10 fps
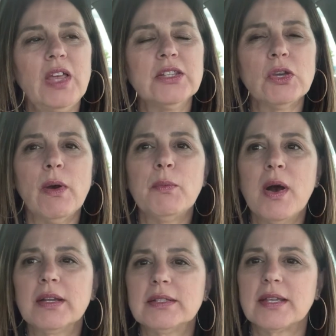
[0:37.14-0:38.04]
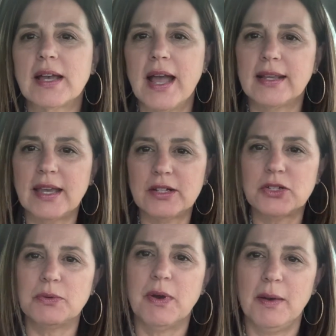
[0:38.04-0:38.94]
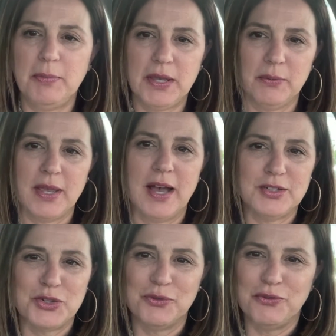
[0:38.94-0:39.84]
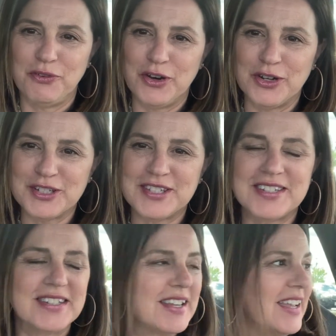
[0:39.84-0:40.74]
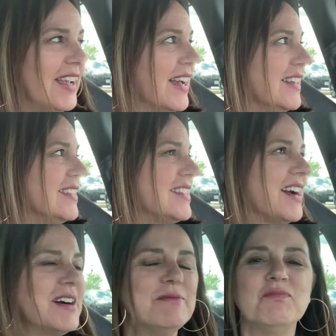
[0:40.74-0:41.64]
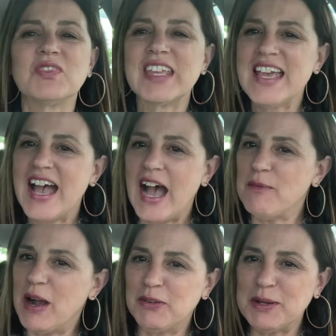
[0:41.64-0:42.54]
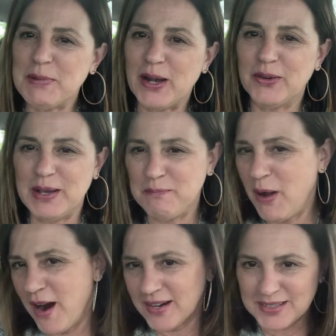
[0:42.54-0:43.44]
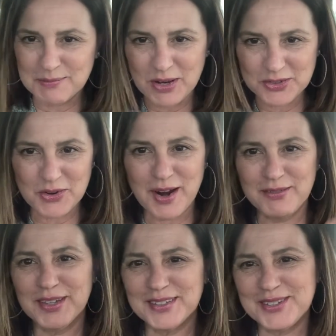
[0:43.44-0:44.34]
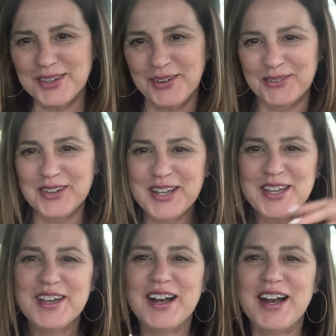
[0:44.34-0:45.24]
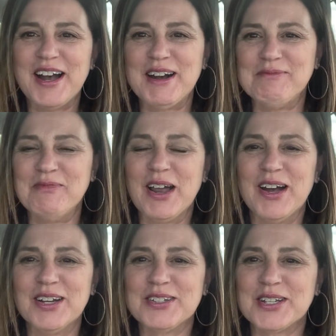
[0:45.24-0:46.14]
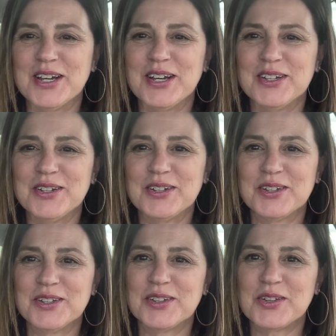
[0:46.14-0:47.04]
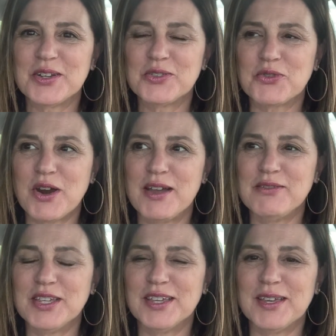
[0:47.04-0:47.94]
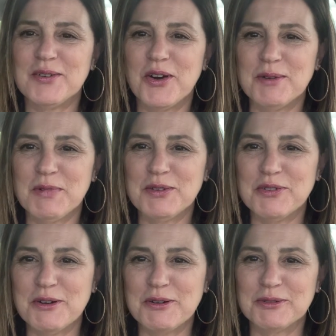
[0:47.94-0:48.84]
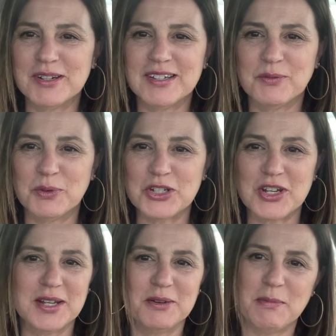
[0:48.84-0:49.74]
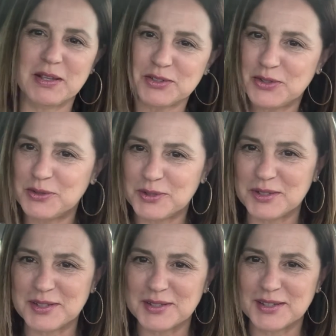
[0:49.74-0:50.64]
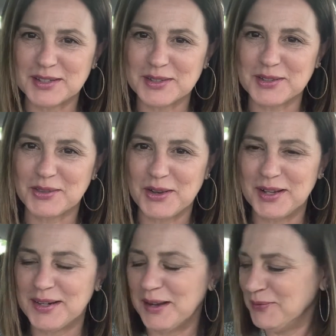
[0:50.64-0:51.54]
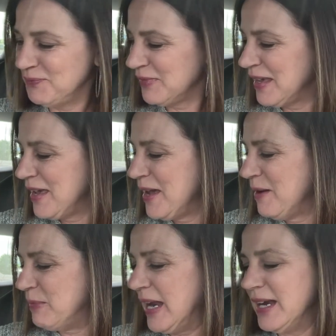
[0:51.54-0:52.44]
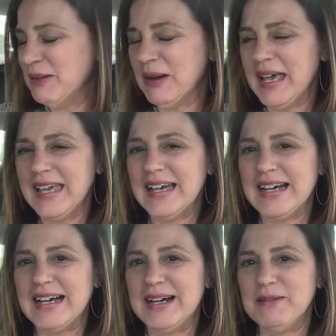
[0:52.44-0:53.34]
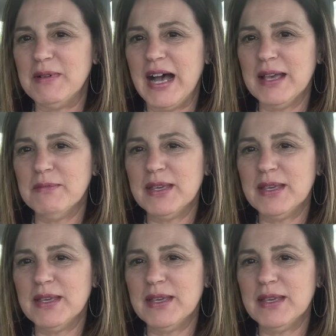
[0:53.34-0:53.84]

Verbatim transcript: and so I wanted to kind of catch you up. Here we are June 1st and um, I'm out and about. I'm parked. I'm not driving. So I'm um, not uh, driving and on my phone, which here in Massachusetts is against the law now. But anyway, um, I'm